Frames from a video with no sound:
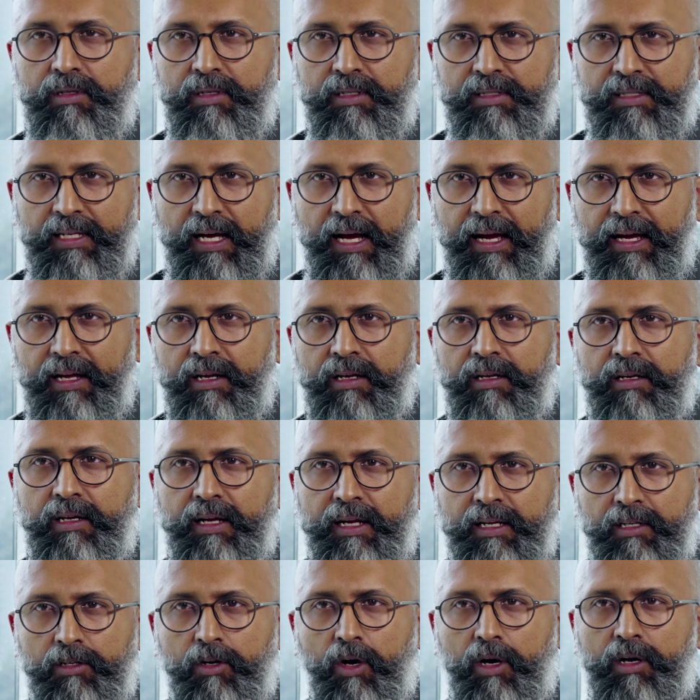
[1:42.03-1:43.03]
design
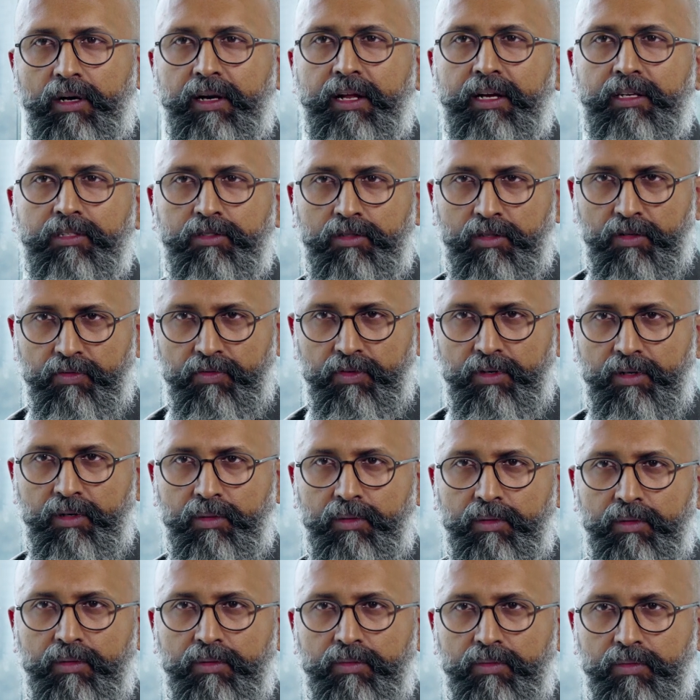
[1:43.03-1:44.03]
in context of
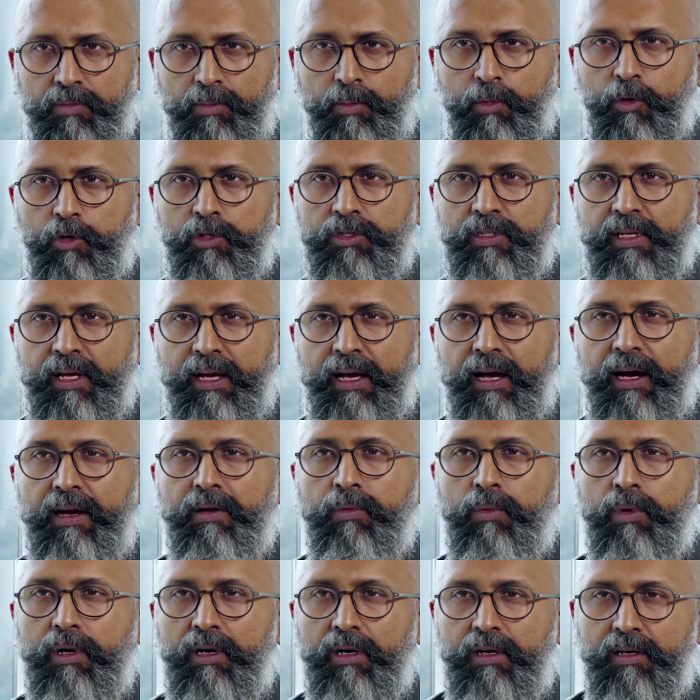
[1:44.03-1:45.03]
a
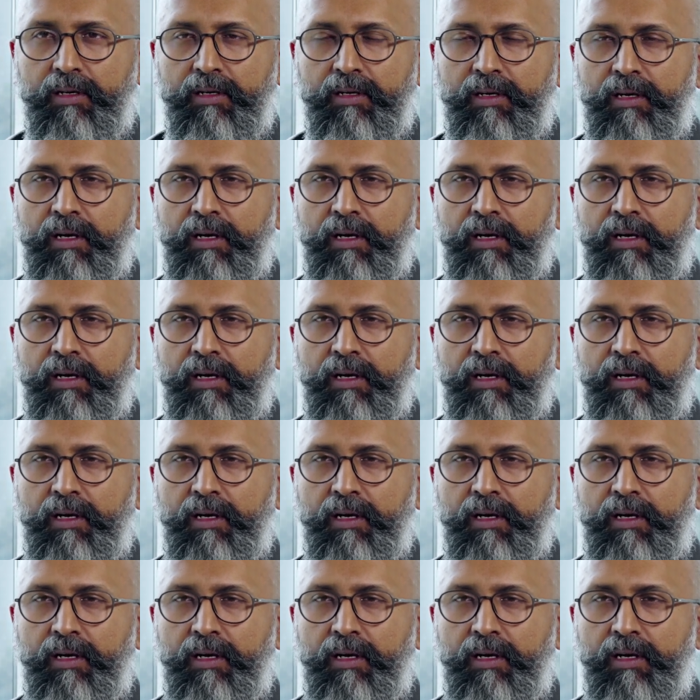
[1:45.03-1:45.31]
post-AI world?